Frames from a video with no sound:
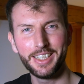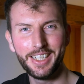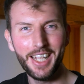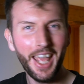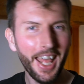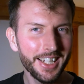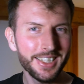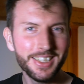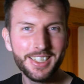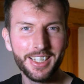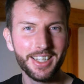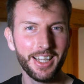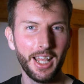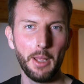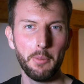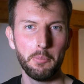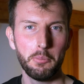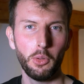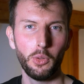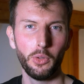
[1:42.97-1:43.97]
get to
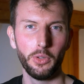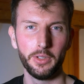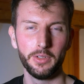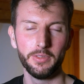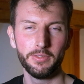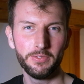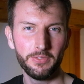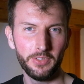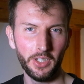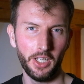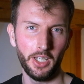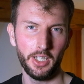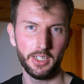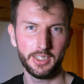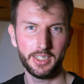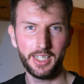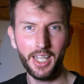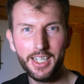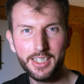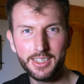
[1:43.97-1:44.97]
that point
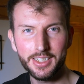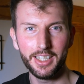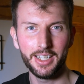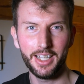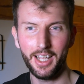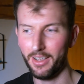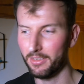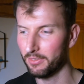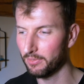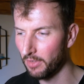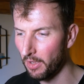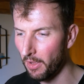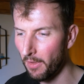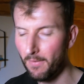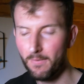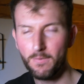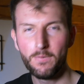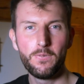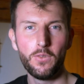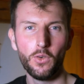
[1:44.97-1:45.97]
first, get to that
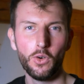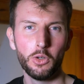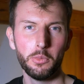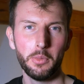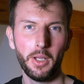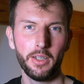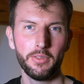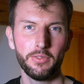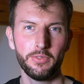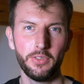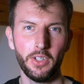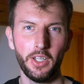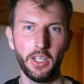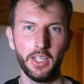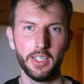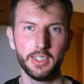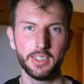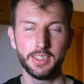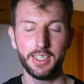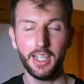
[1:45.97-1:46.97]
format
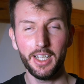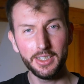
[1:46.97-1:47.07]
first.